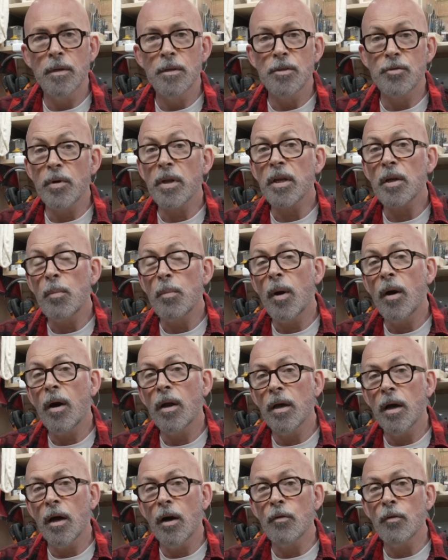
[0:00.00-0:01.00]
Drilling a
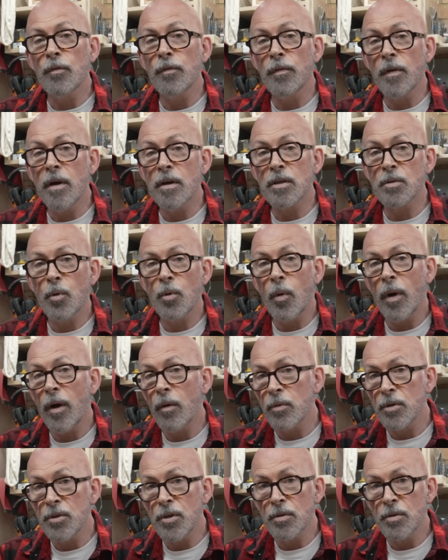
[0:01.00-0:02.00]
pilot hole first will
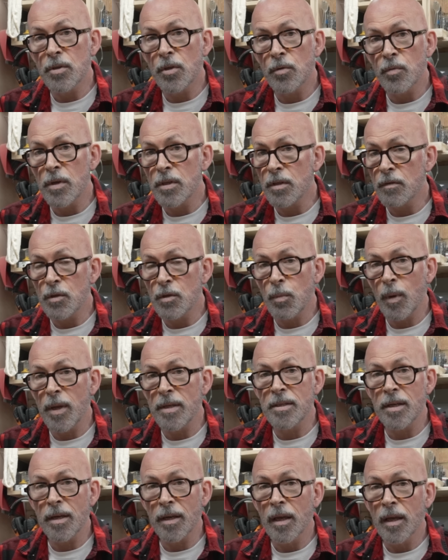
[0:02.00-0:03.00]
help reduce the risk of
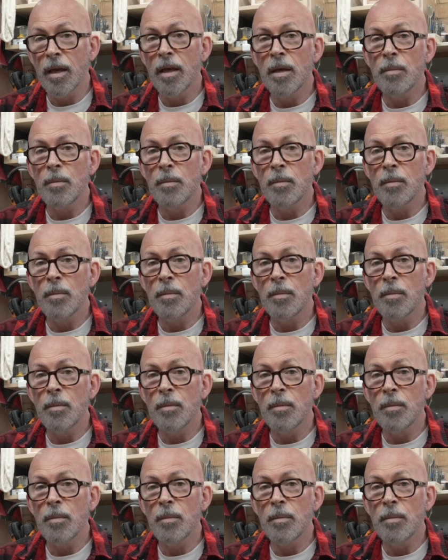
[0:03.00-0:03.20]
splitting,